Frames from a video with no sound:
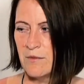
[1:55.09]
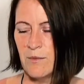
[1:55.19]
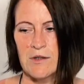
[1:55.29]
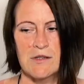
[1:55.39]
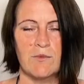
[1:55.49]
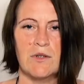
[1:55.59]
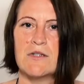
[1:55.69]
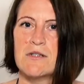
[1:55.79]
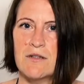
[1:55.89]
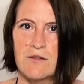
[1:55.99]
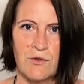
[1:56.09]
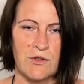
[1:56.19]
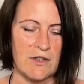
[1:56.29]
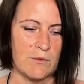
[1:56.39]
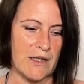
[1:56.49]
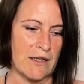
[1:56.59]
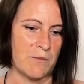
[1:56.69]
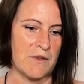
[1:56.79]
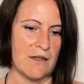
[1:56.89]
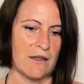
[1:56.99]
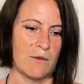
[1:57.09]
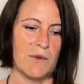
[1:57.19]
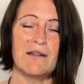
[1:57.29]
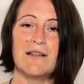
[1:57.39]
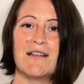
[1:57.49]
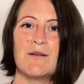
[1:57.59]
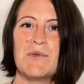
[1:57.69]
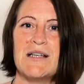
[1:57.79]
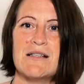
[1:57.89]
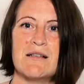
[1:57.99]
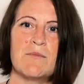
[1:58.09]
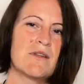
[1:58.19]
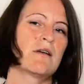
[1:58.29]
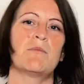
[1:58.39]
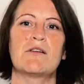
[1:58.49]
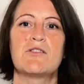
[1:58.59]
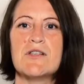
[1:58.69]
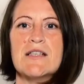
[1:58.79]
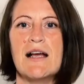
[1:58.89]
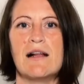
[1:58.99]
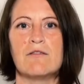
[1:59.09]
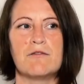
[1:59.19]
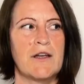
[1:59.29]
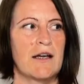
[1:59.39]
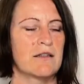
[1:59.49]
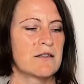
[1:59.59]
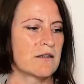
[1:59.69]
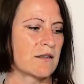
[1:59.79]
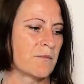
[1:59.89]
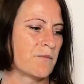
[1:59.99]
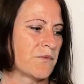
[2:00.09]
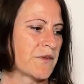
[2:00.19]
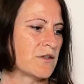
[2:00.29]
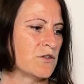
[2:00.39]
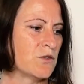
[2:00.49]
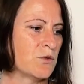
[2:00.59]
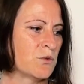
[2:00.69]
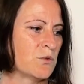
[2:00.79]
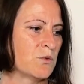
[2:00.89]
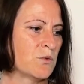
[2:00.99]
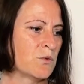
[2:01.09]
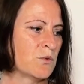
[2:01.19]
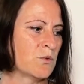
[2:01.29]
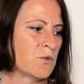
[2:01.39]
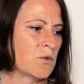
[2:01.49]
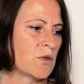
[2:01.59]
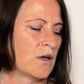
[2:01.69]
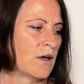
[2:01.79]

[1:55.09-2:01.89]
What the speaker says: What's a thought that we keep thinking? Well, it can be something about yourself, that you